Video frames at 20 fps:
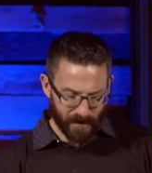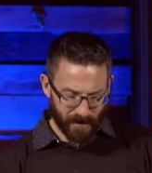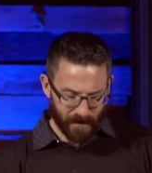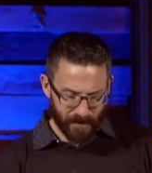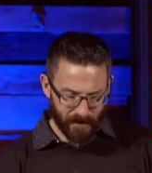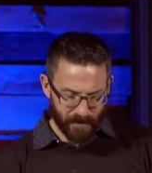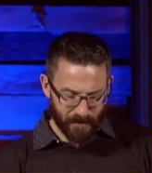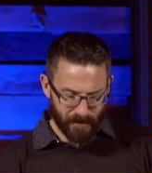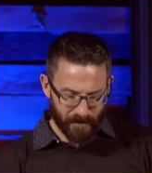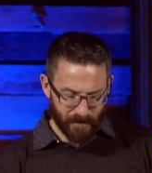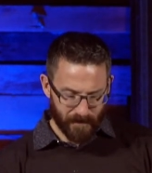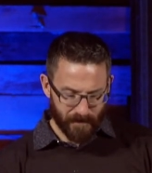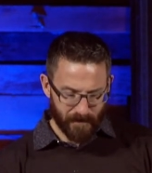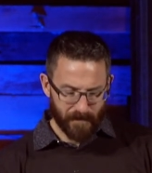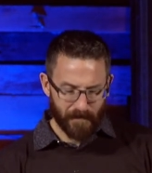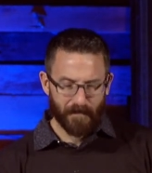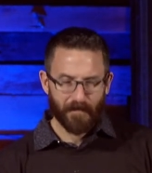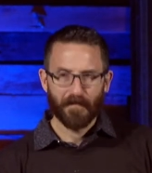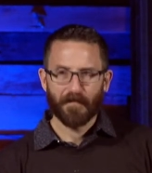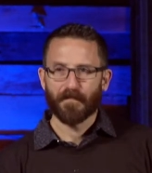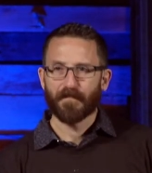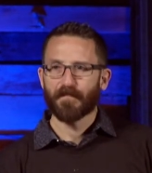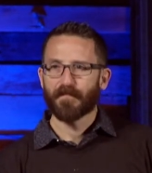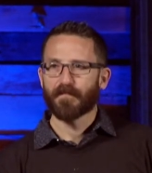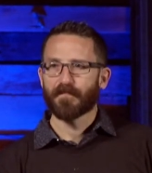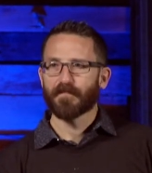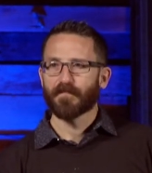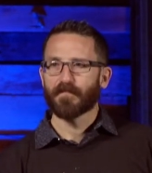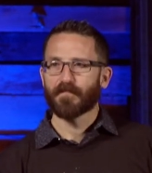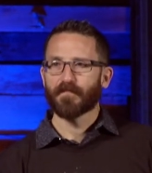
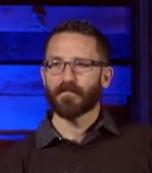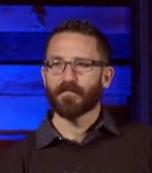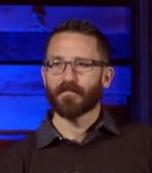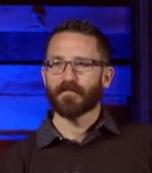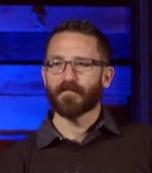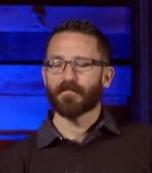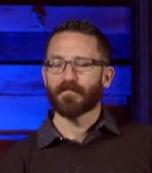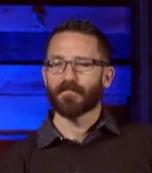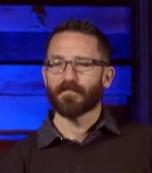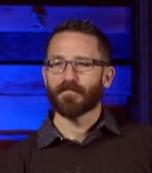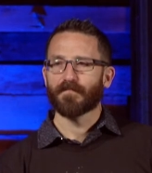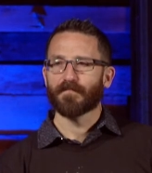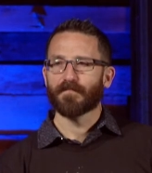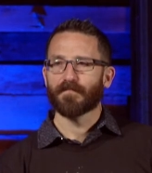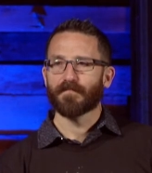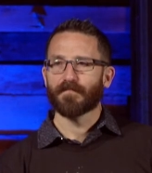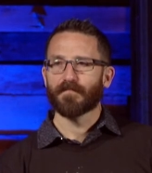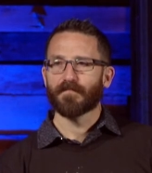No one is speaking in this clip.